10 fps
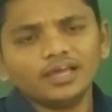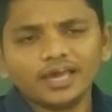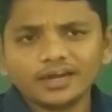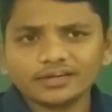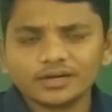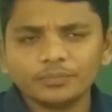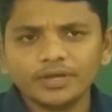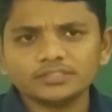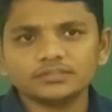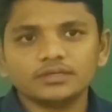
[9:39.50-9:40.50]
Character
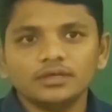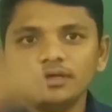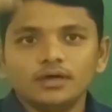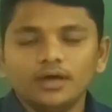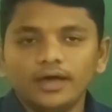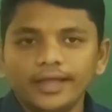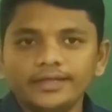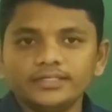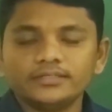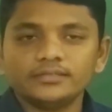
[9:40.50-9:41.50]
means
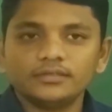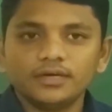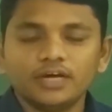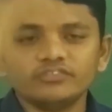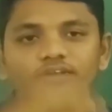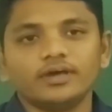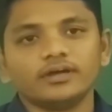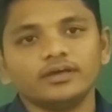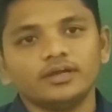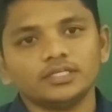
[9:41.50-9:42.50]
height of the
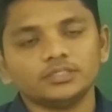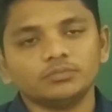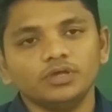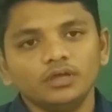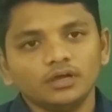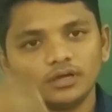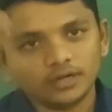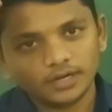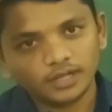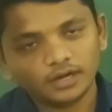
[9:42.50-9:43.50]
organism,
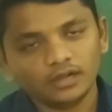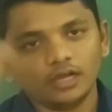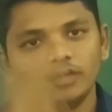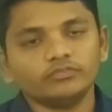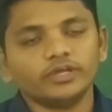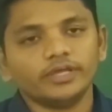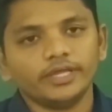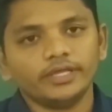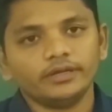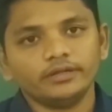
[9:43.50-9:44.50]
color of the
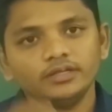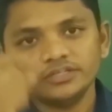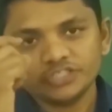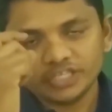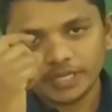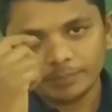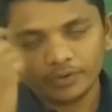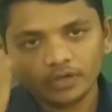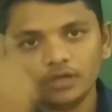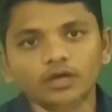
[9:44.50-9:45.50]
hair, shape
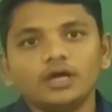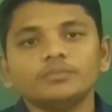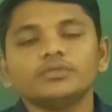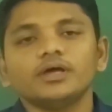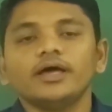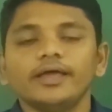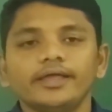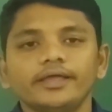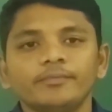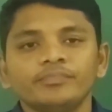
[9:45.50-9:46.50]
of the
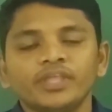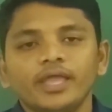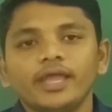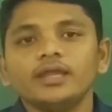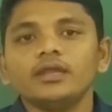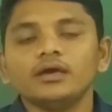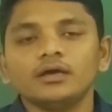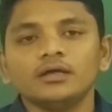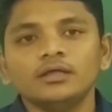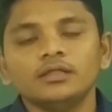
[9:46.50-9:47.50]
eye, and
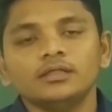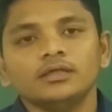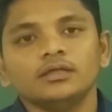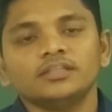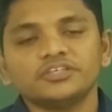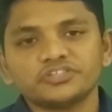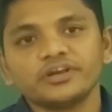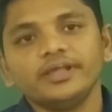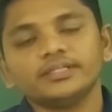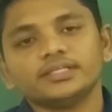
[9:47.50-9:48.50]
the
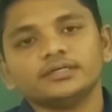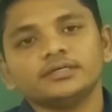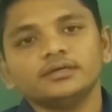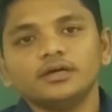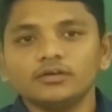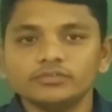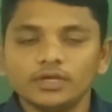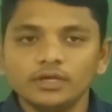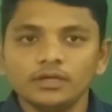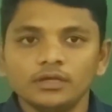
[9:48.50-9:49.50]
strength of
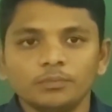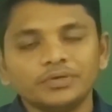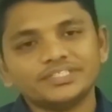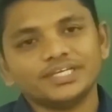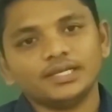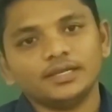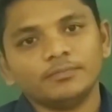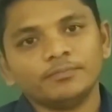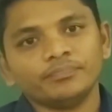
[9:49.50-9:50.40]
the muscle.